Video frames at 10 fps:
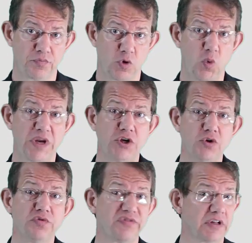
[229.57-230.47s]
when
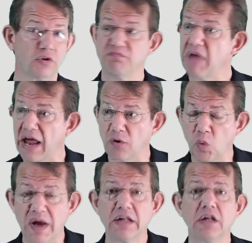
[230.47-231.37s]
you feel
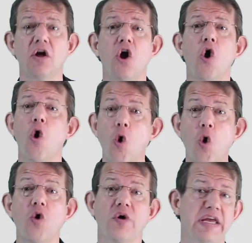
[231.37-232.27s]
unwell
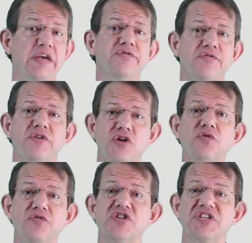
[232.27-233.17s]
or if
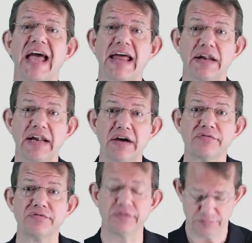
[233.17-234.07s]
you've just had
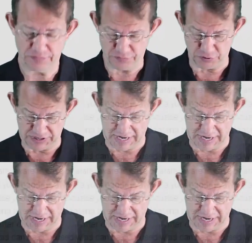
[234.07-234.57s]
enough for the